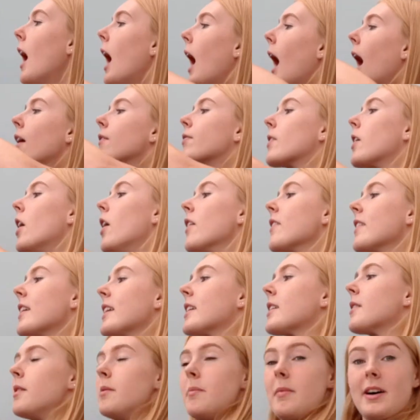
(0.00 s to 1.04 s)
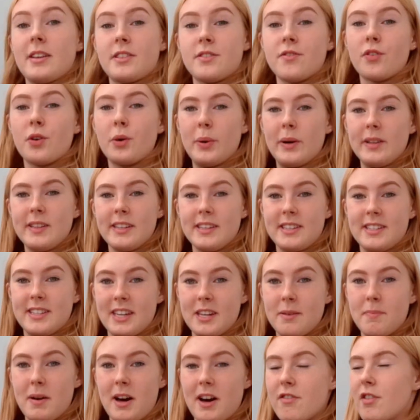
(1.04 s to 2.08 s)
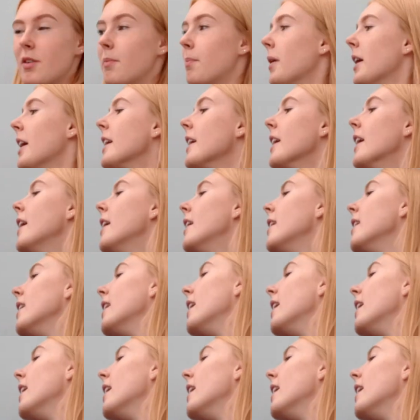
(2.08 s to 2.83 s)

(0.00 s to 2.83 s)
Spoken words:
I've got the massive quilted tea bear up here,